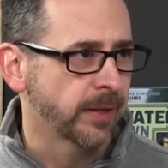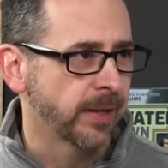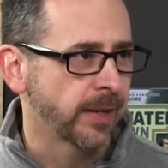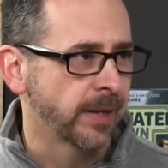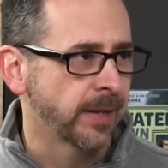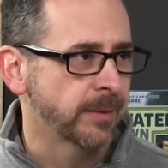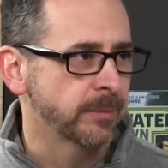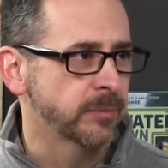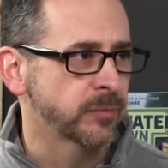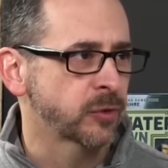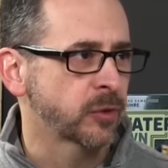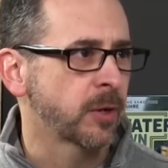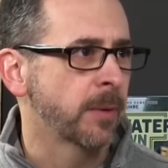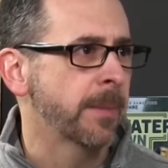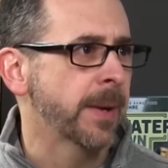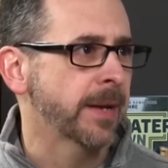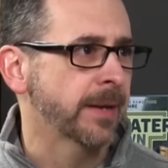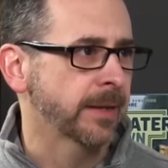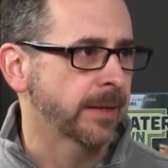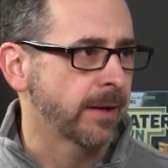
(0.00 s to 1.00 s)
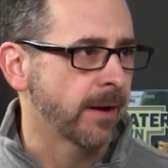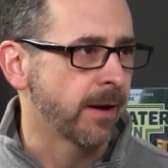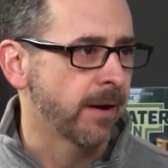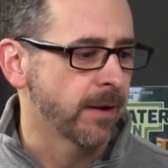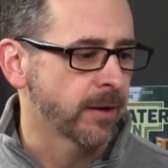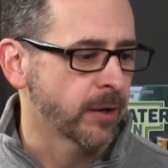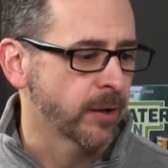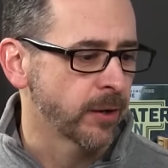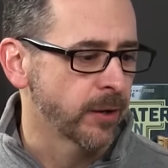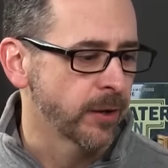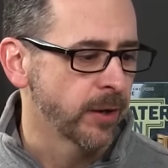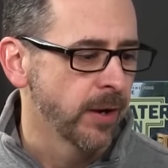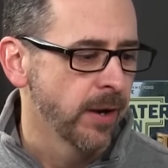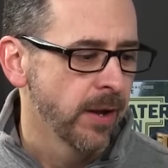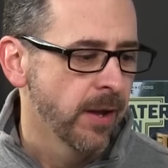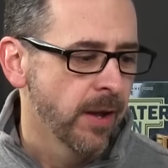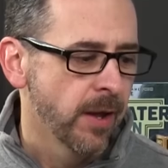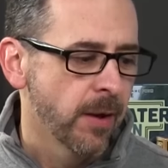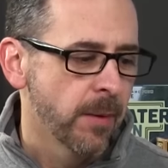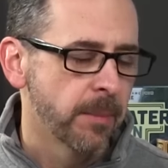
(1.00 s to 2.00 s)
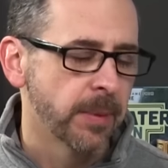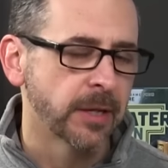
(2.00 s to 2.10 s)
games, yeah. Command and Conquer. Right.